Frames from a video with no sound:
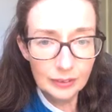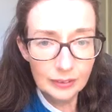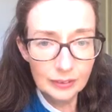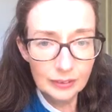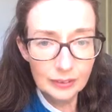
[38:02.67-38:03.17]

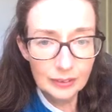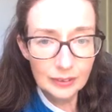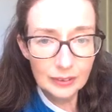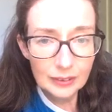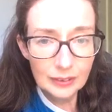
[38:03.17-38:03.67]

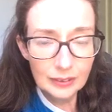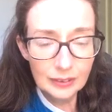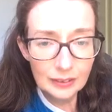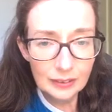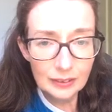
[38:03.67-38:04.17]

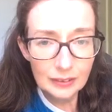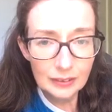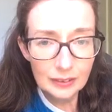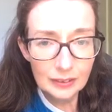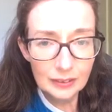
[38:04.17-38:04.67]

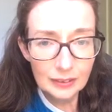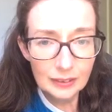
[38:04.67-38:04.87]
[no speech]